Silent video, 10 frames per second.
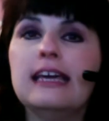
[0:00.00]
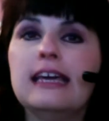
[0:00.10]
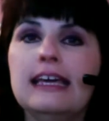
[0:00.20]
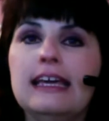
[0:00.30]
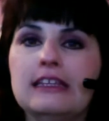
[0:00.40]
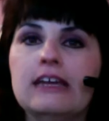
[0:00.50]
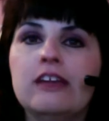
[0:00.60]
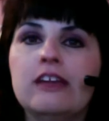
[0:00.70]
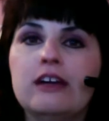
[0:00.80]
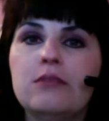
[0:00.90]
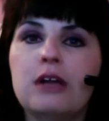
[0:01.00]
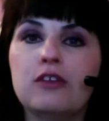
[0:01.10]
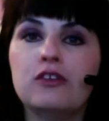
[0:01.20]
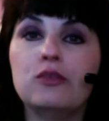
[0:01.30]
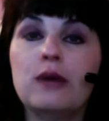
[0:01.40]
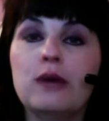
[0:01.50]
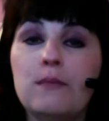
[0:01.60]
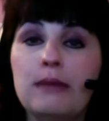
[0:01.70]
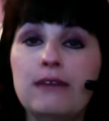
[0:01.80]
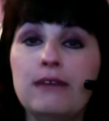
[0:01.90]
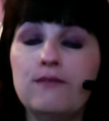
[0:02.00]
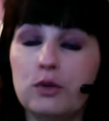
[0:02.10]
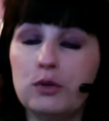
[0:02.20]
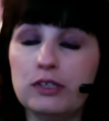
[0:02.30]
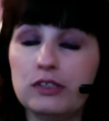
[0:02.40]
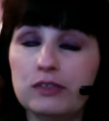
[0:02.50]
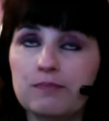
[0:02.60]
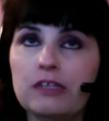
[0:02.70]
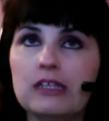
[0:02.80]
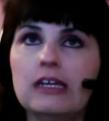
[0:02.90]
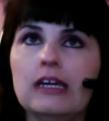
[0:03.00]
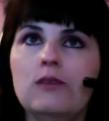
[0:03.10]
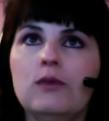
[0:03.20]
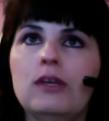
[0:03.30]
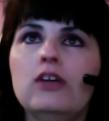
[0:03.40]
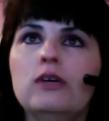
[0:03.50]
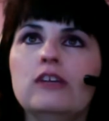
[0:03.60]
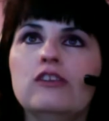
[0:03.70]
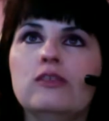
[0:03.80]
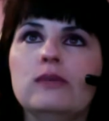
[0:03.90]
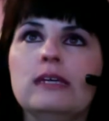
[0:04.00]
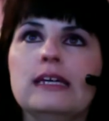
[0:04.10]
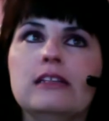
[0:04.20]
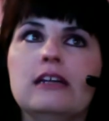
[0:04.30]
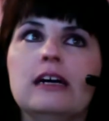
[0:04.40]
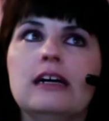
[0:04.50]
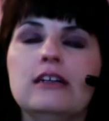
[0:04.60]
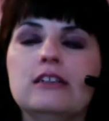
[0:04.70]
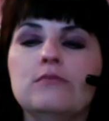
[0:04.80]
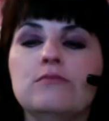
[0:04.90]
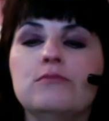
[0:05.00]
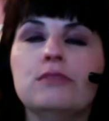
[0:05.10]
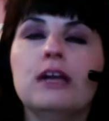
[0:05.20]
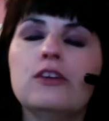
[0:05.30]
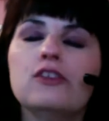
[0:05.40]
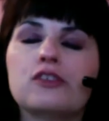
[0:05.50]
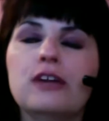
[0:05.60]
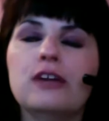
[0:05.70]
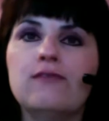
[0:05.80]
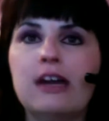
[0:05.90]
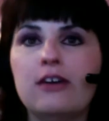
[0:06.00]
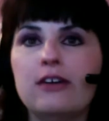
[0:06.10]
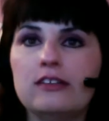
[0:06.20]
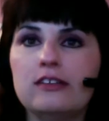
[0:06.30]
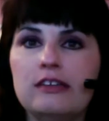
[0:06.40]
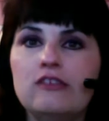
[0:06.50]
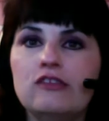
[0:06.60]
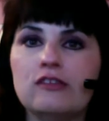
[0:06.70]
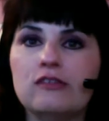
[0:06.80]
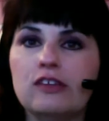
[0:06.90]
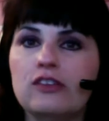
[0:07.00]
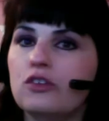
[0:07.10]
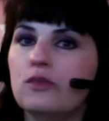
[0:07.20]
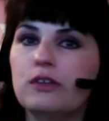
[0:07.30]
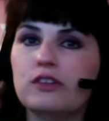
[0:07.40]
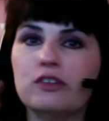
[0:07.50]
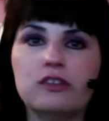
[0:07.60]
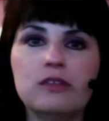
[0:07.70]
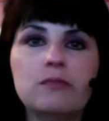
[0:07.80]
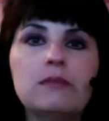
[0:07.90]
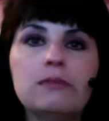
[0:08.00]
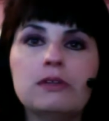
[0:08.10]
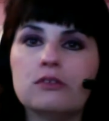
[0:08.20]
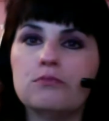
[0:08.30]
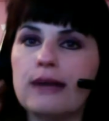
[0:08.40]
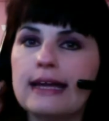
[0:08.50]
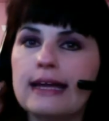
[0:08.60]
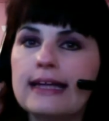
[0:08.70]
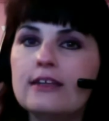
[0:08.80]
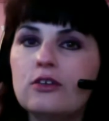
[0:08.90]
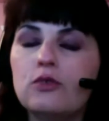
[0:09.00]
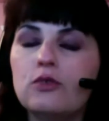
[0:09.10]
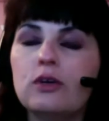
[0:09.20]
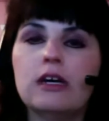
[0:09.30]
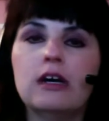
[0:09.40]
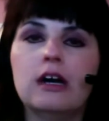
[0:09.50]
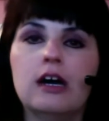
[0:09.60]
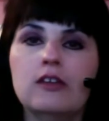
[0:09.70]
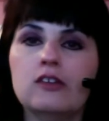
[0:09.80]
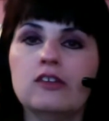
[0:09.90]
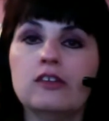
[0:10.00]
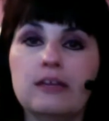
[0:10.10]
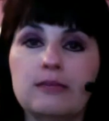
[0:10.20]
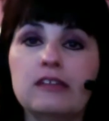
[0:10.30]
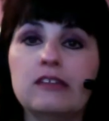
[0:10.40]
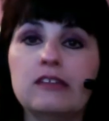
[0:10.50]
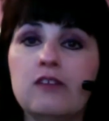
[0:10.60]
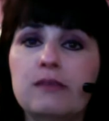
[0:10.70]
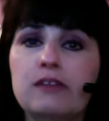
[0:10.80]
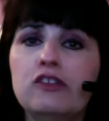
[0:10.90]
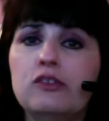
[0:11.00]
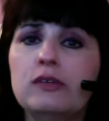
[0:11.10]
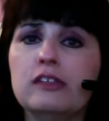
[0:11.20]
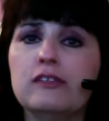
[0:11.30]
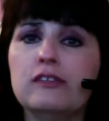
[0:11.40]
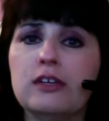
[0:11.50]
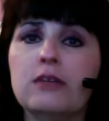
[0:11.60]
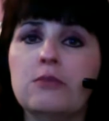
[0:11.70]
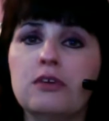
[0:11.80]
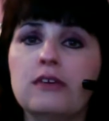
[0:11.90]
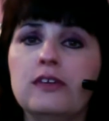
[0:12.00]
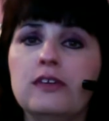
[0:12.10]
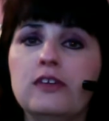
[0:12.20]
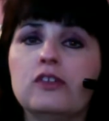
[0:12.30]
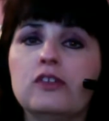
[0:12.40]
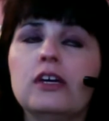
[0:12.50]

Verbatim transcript: and lifestyle bloggers who have a pet focus. Mm-hmm. And one of the questions we get a lot um, bloggers are at various stages of their career. So some people are brand new, others, like myself, we've been doing this for a number of years